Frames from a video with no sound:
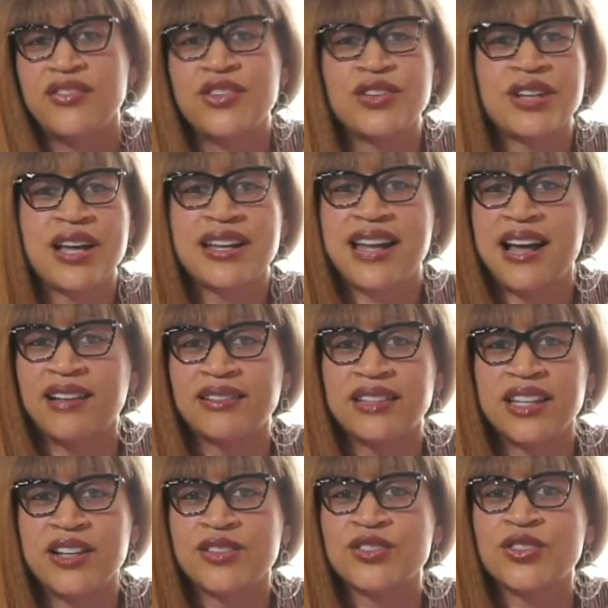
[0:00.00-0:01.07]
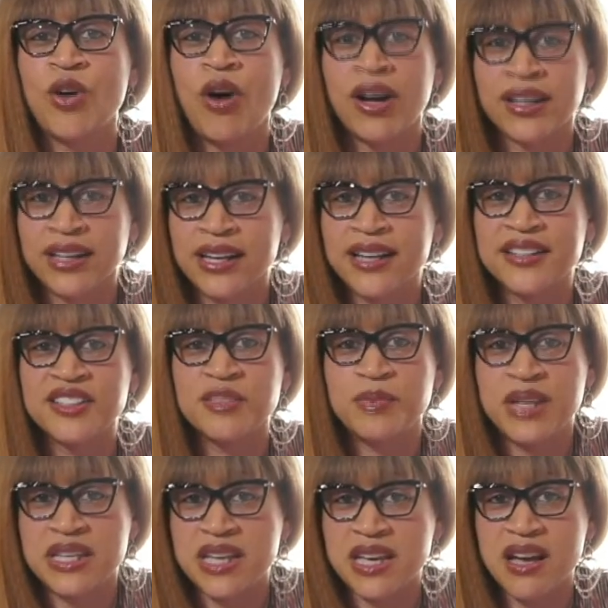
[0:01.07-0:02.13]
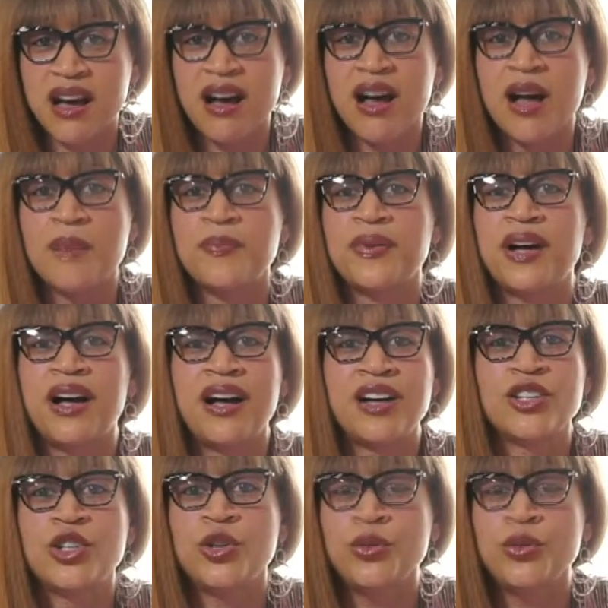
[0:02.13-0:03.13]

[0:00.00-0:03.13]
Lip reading: if you're not out there talking and speaking up,